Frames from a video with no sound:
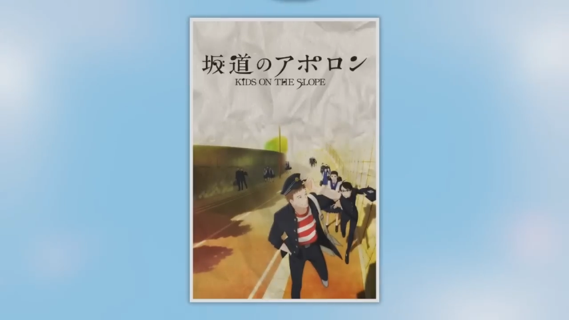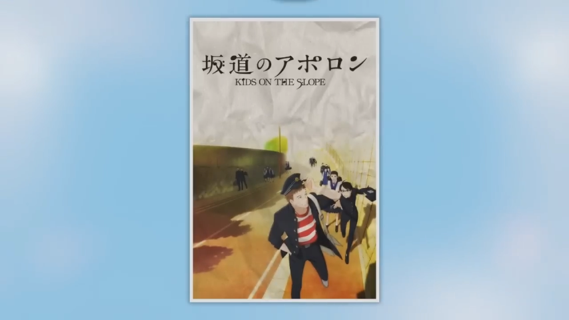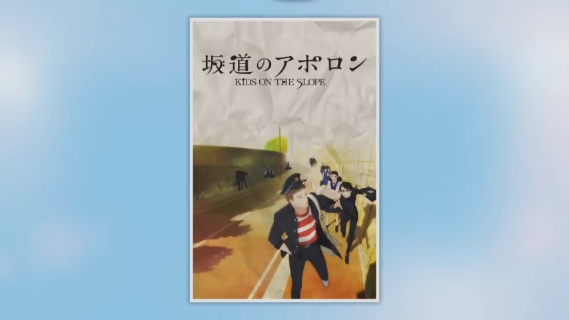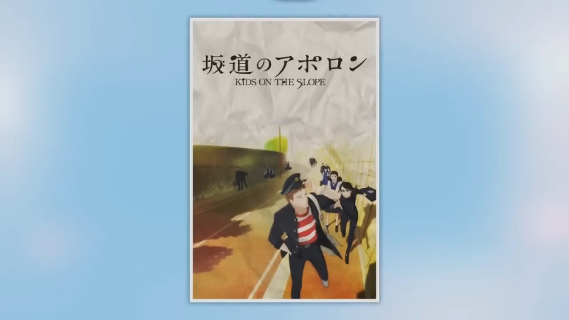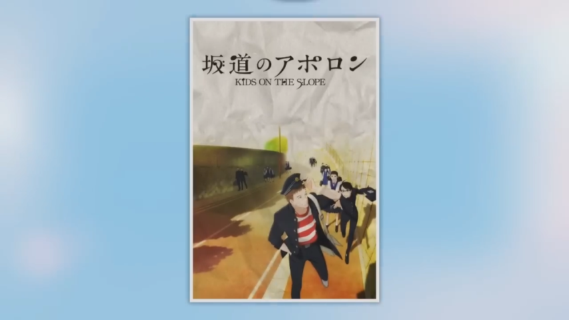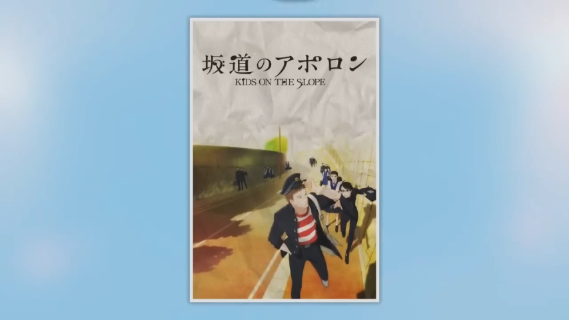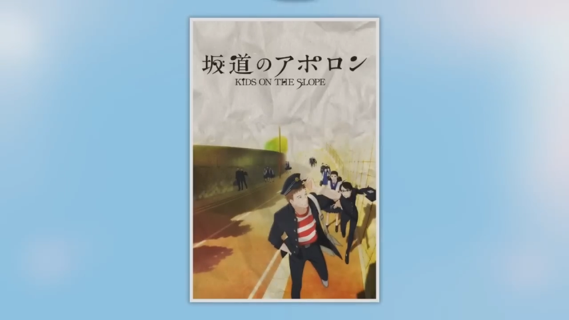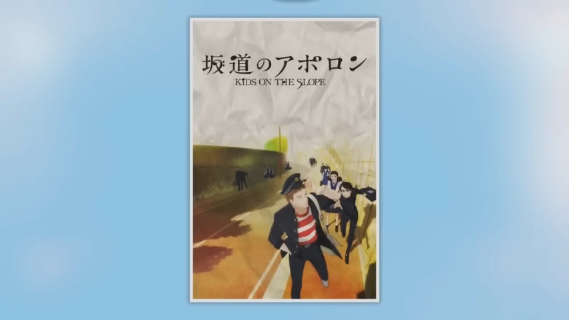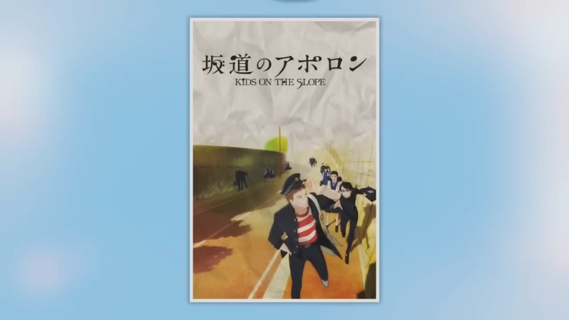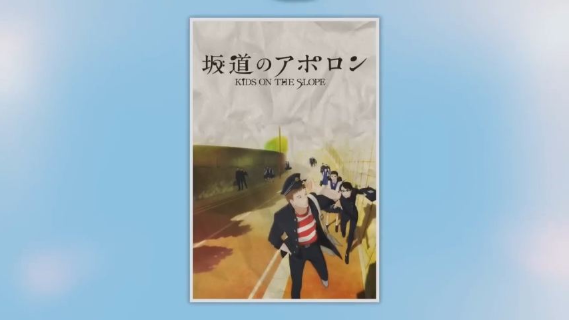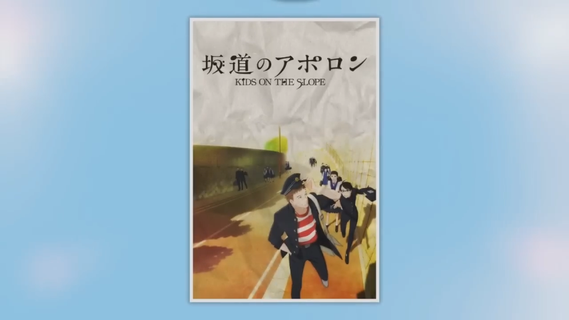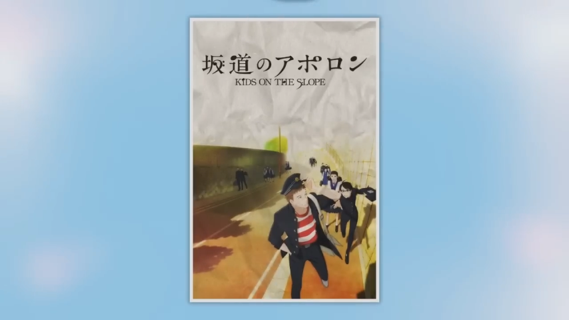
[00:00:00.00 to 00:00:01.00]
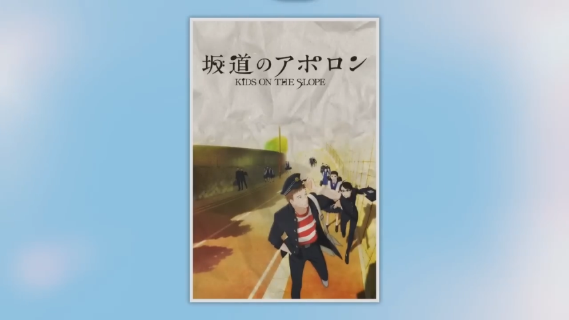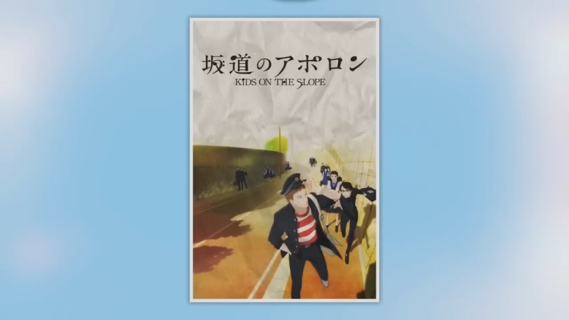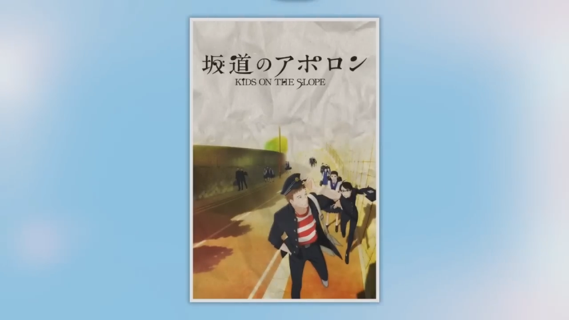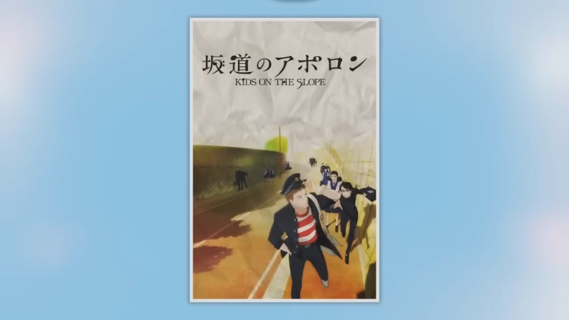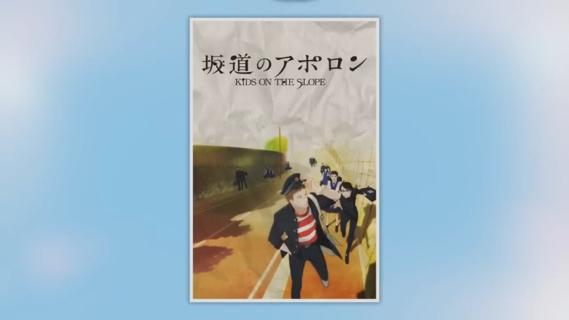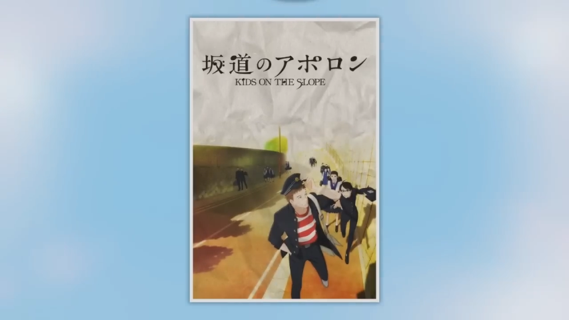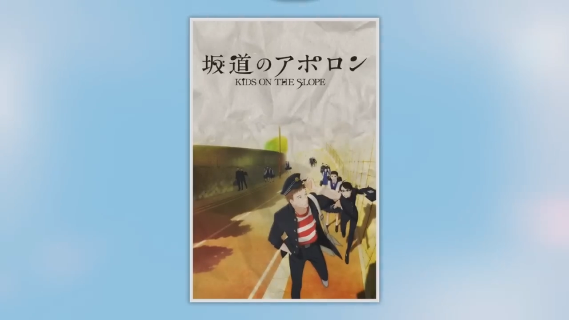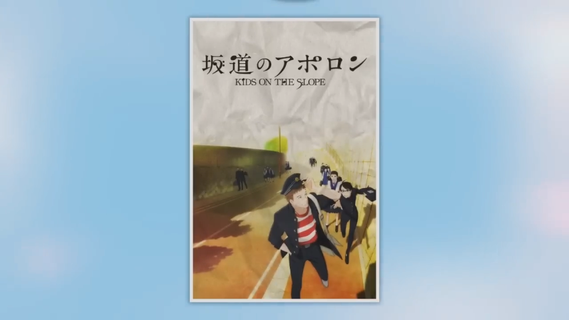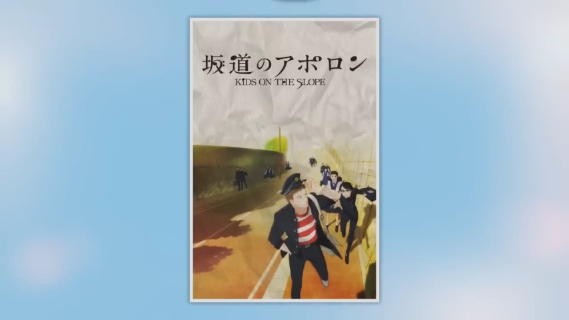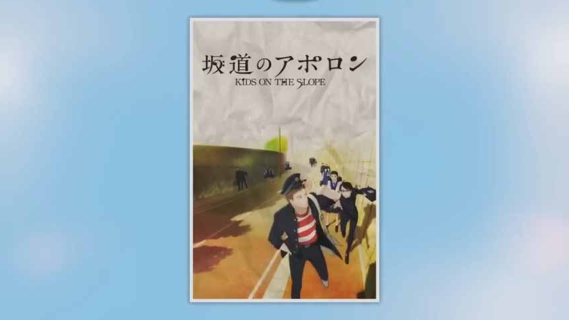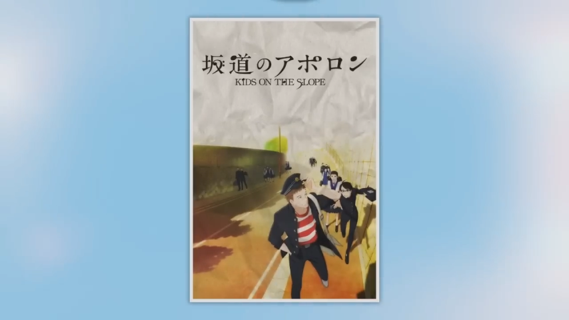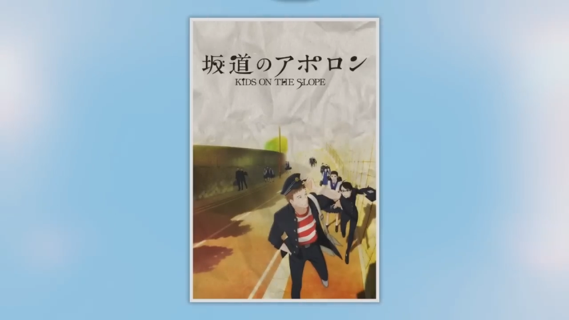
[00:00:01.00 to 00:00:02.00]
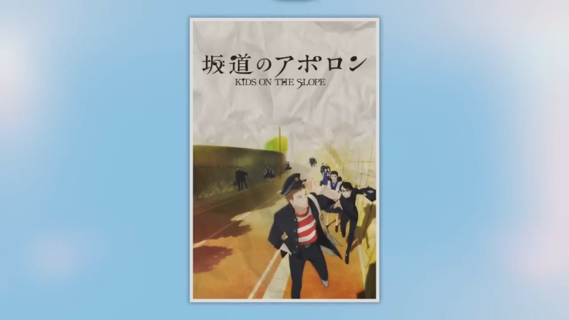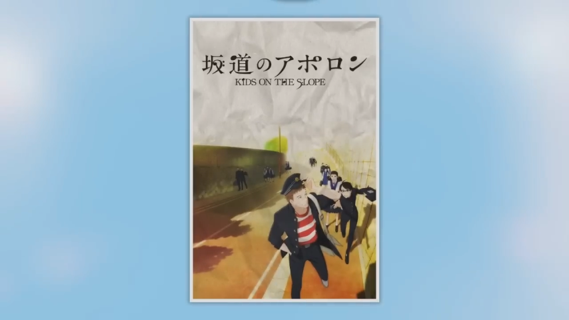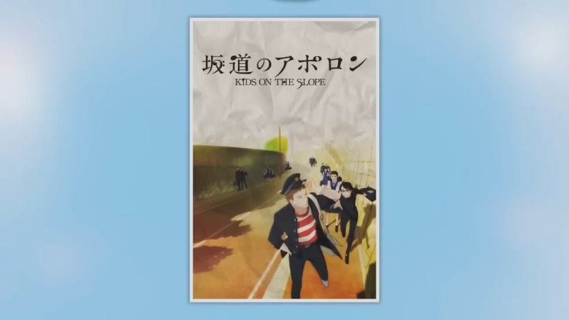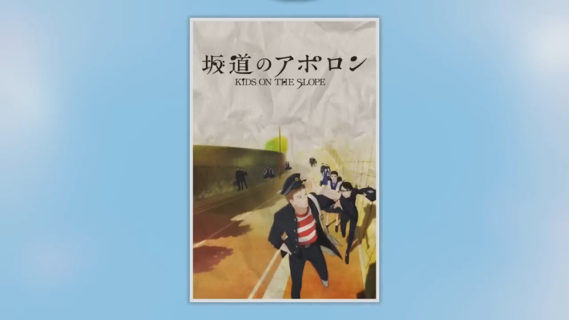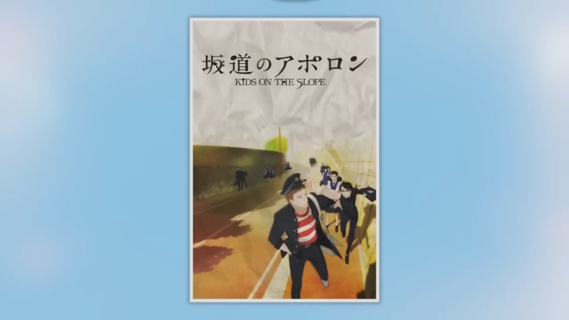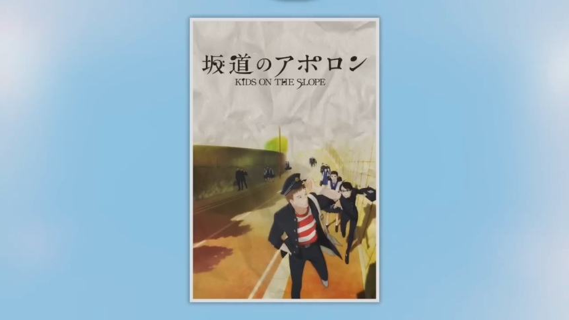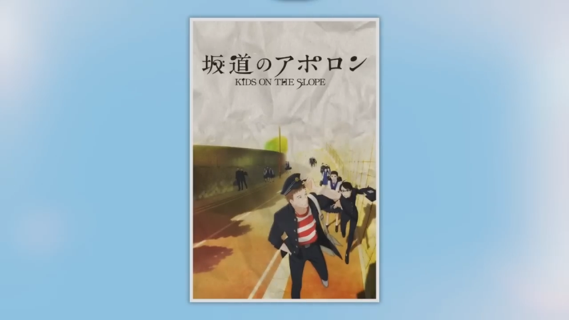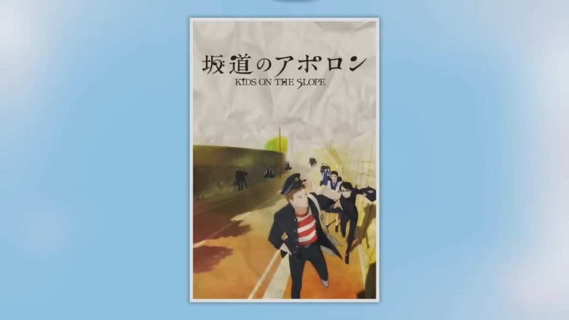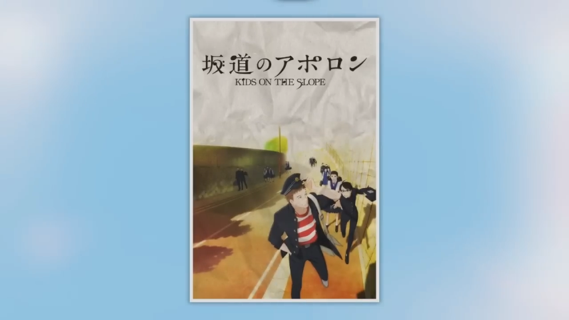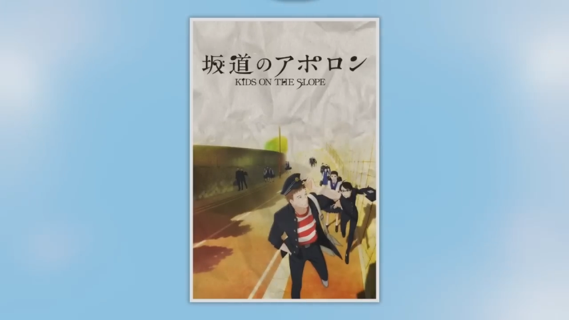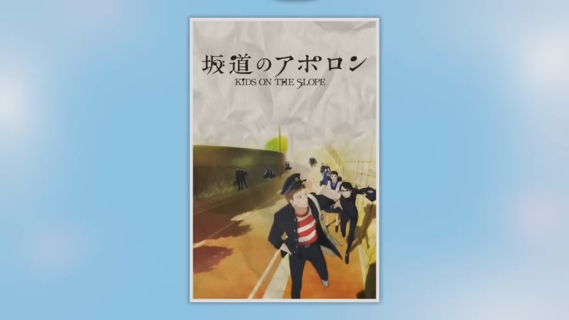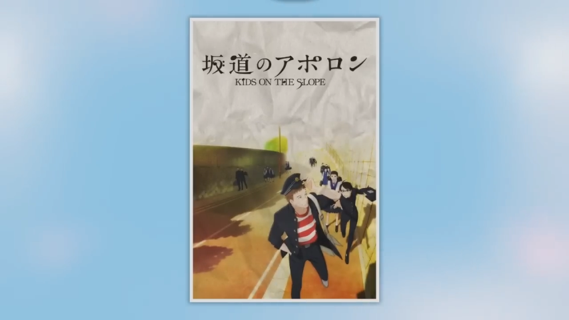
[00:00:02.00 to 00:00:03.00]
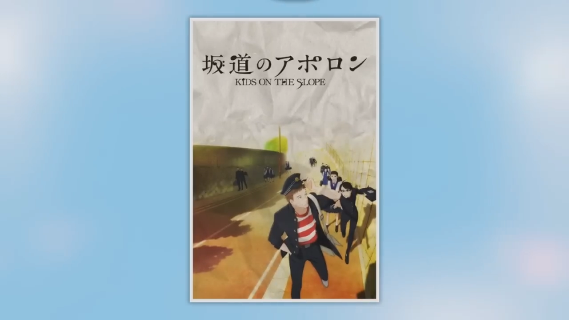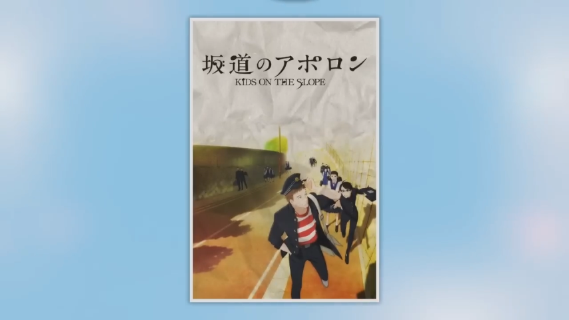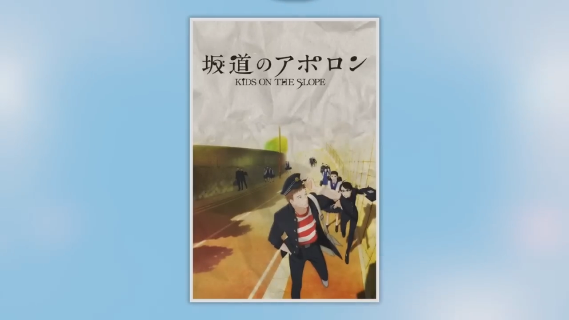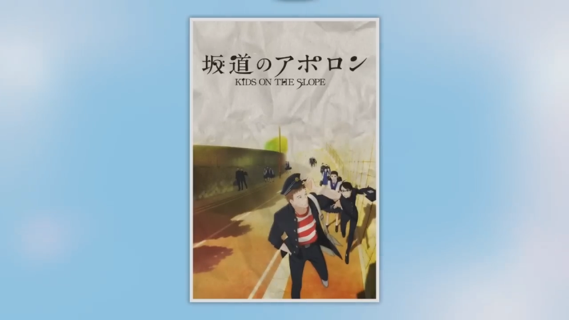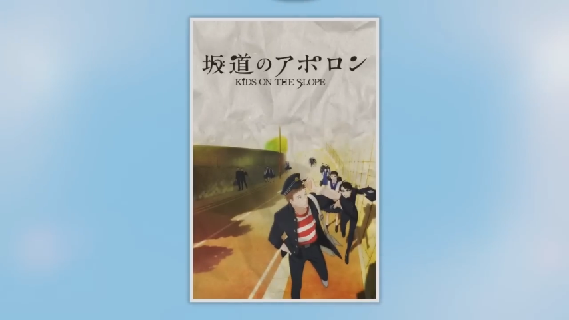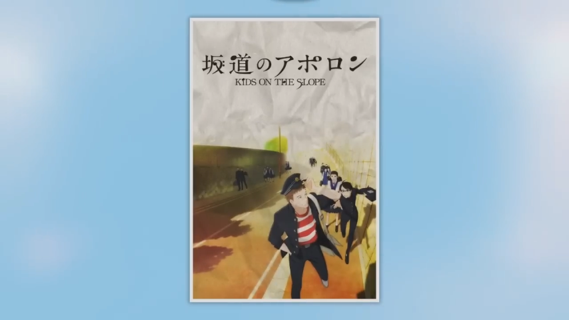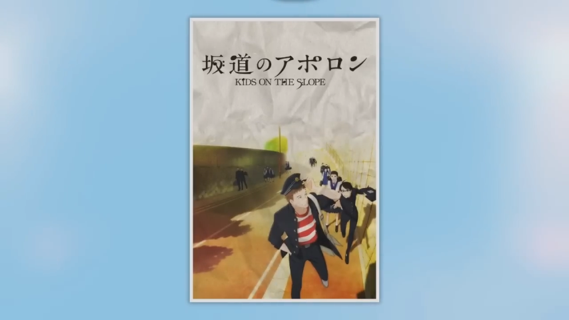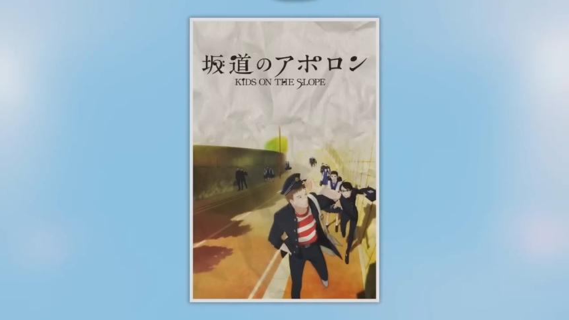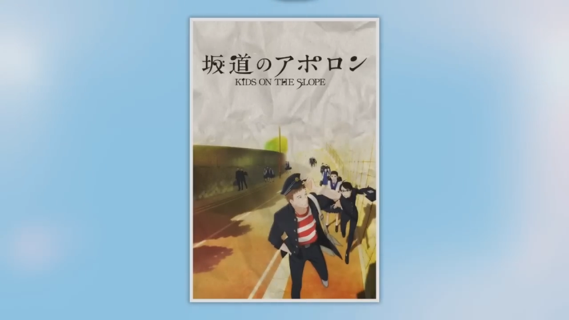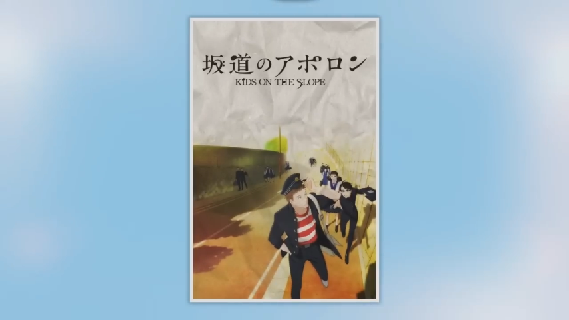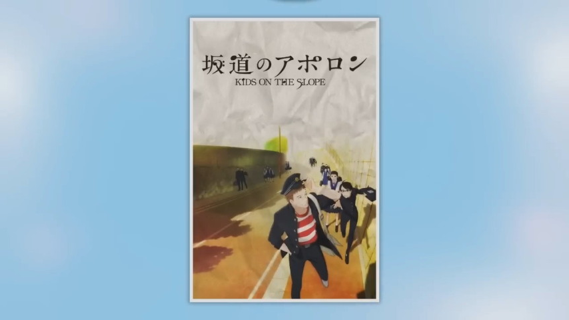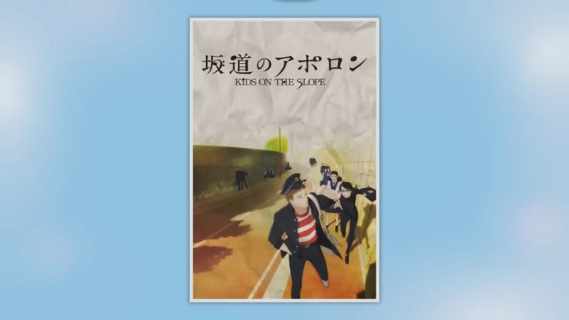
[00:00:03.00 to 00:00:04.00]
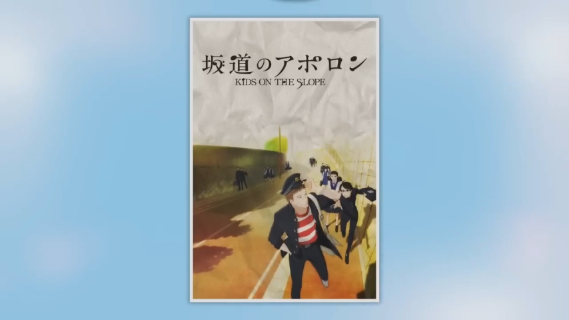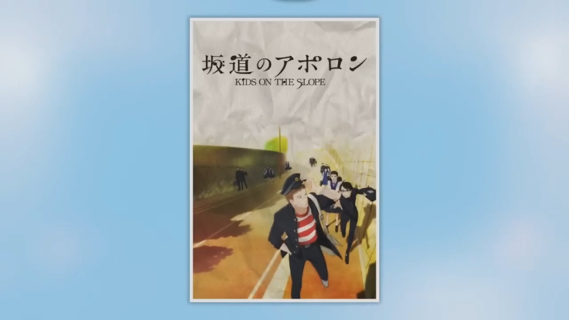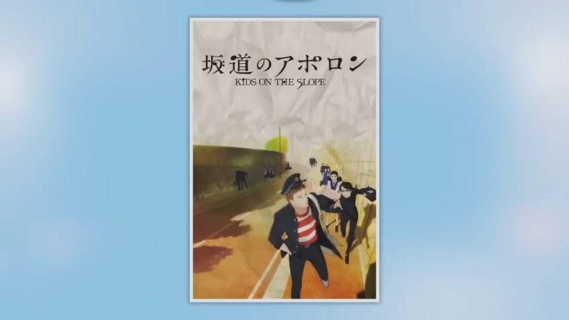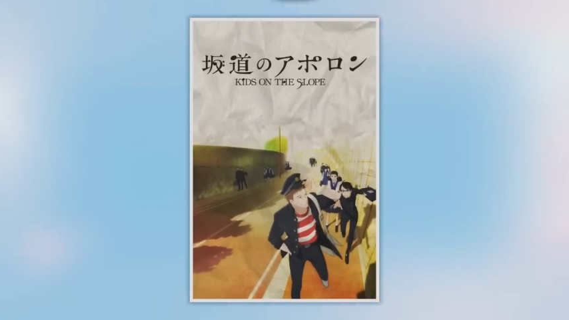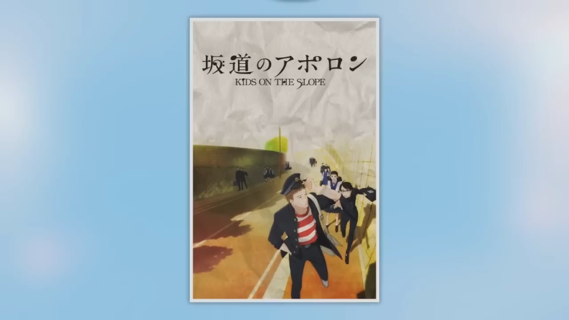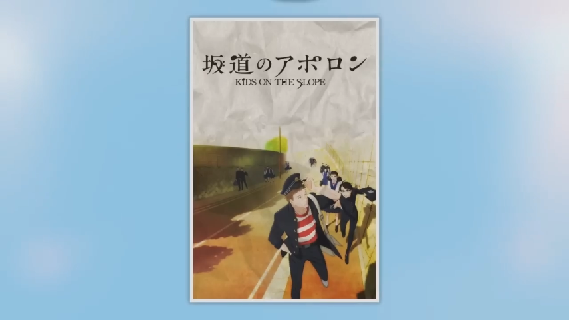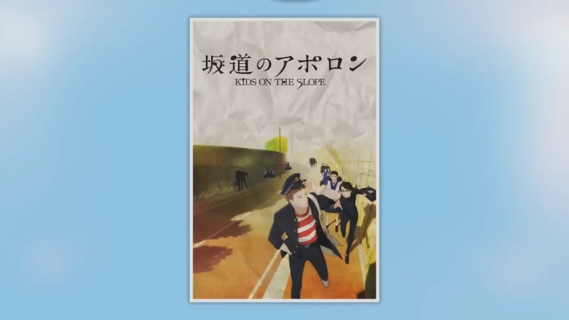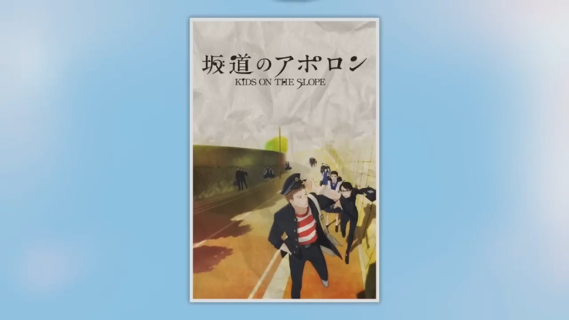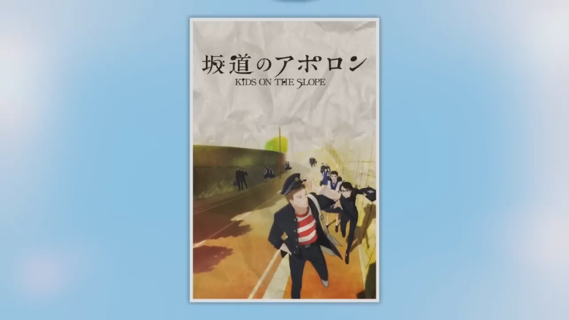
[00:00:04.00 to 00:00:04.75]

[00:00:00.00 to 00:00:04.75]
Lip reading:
(no speaker visible)